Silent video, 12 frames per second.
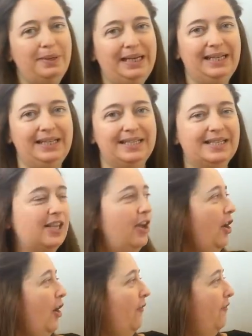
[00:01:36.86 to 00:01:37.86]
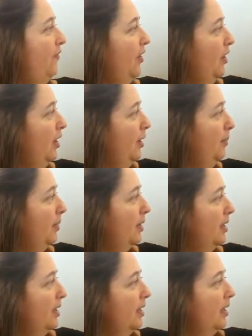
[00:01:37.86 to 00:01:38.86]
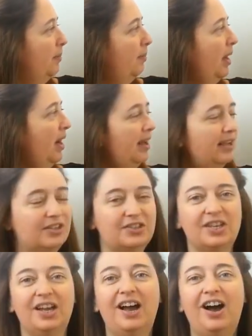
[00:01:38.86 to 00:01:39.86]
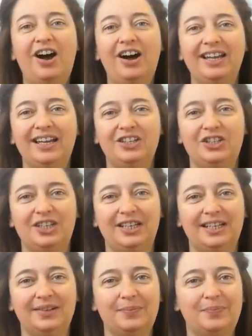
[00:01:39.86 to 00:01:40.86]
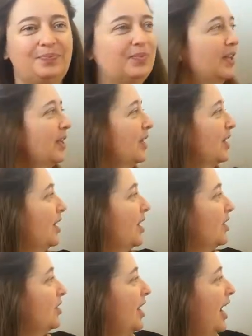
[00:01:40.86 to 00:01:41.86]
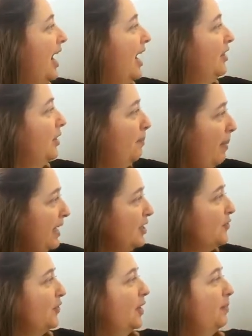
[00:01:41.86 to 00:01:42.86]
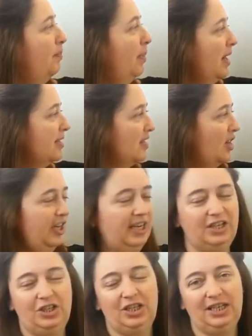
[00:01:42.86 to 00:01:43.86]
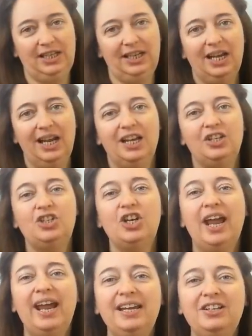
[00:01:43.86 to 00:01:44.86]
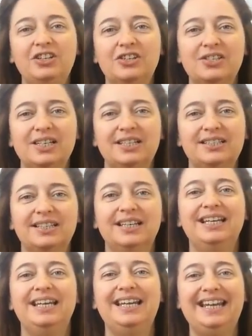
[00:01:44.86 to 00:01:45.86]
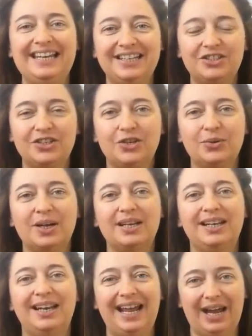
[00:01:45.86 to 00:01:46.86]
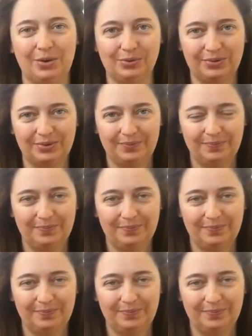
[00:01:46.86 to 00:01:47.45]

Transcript: means a verb plus ing. And the base verb plus ing changes it into a noun.